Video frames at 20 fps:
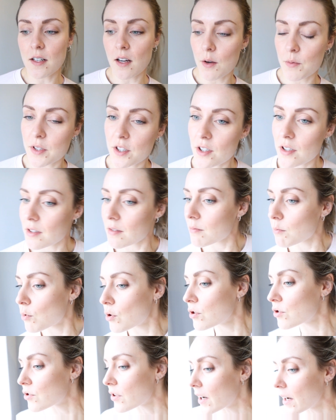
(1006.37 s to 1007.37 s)
I was just
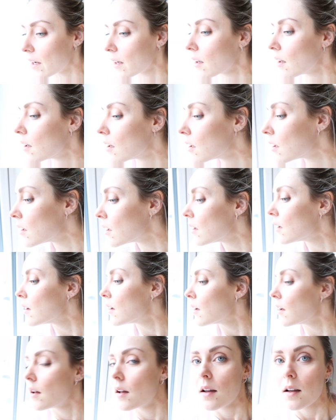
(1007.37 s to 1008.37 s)
wondering
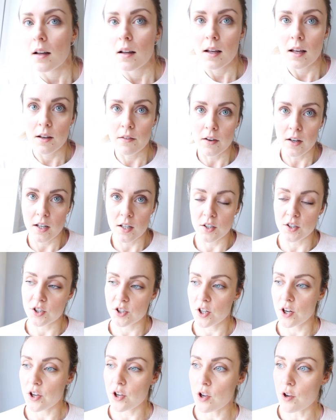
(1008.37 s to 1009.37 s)
if I can
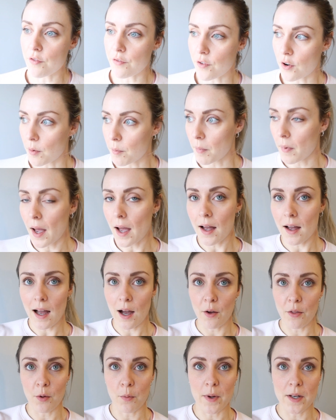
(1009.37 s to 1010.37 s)
show you from
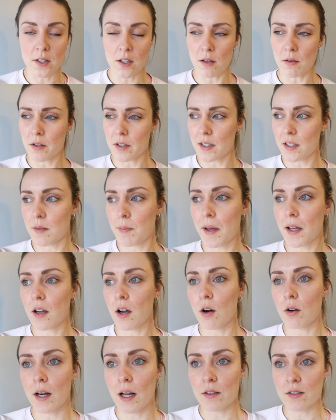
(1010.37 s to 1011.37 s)
out the window, because it's a bit
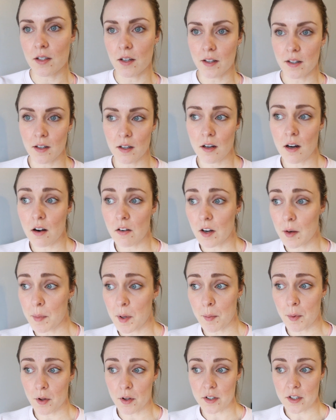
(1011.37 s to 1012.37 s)
cold outside and I can't really be
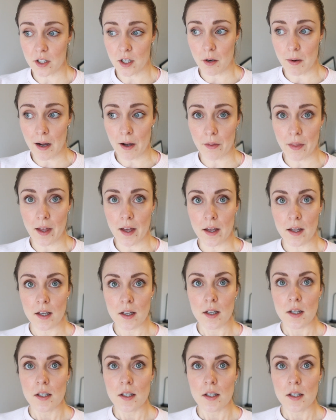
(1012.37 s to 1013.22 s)
bothered to go out there.